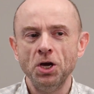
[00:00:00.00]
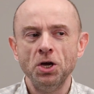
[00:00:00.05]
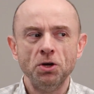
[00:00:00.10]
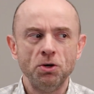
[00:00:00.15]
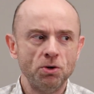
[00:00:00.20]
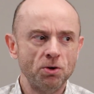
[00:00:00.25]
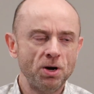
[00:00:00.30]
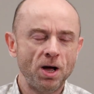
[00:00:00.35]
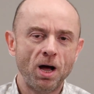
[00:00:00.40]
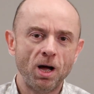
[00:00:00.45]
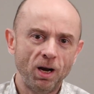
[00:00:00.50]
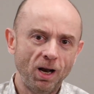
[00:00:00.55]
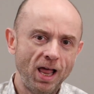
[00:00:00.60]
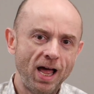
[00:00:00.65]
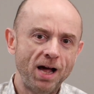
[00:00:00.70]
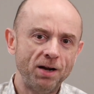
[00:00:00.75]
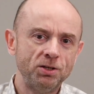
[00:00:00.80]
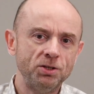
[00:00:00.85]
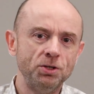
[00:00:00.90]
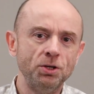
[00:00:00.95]
You're not
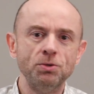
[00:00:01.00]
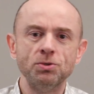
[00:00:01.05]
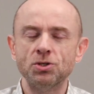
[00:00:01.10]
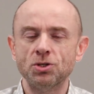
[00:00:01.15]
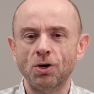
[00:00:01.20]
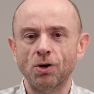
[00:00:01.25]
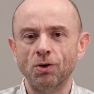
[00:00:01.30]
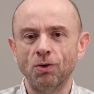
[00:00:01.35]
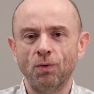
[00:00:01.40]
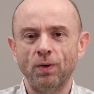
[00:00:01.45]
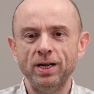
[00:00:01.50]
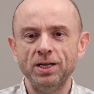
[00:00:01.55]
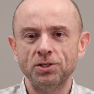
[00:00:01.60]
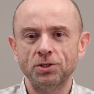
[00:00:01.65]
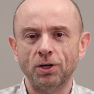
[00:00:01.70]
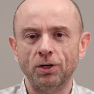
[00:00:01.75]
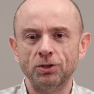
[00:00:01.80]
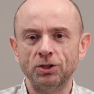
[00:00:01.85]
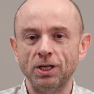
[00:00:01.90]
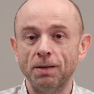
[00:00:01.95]
allowed to do certain
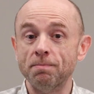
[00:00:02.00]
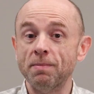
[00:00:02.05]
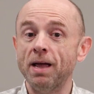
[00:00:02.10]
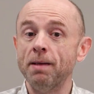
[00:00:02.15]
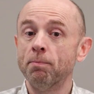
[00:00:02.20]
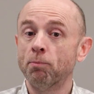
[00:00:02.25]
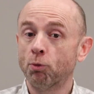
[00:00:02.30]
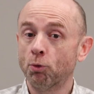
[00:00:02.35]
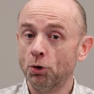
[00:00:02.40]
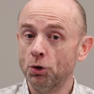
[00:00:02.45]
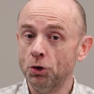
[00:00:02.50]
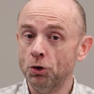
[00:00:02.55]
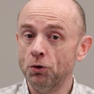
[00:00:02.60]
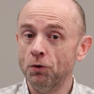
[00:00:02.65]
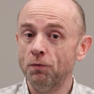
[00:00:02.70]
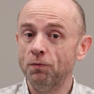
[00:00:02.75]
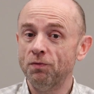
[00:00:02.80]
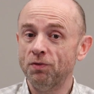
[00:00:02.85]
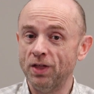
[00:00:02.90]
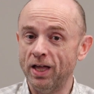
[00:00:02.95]
research that may
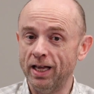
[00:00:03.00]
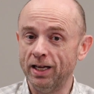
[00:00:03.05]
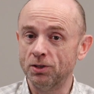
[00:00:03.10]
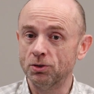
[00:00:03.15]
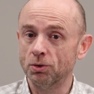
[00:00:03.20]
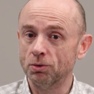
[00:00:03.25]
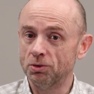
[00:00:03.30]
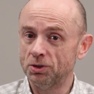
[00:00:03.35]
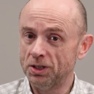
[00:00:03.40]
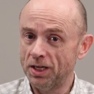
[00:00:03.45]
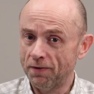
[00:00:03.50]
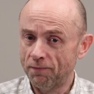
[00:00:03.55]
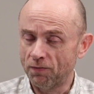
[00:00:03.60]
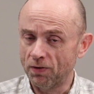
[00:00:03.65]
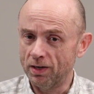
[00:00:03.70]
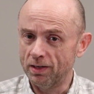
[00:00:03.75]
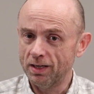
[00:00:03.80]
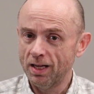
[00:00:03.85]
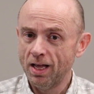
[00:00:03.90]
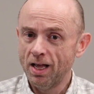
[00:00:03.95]
prove things are
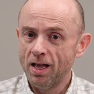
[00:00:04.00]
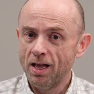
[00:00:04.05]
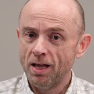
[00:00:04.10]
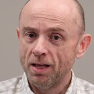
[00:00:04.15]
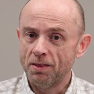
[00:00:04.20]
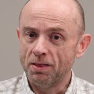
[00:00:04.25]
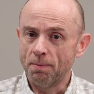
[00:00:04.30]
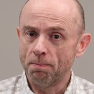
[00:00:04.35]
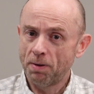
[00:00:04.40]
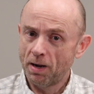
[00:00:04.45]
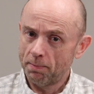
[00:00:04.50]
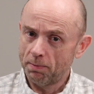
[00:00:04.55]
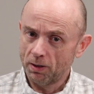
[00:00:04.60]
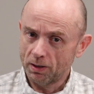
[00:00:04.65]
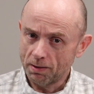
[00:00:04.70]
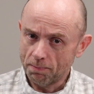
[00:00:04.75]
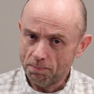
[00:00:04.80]
different than public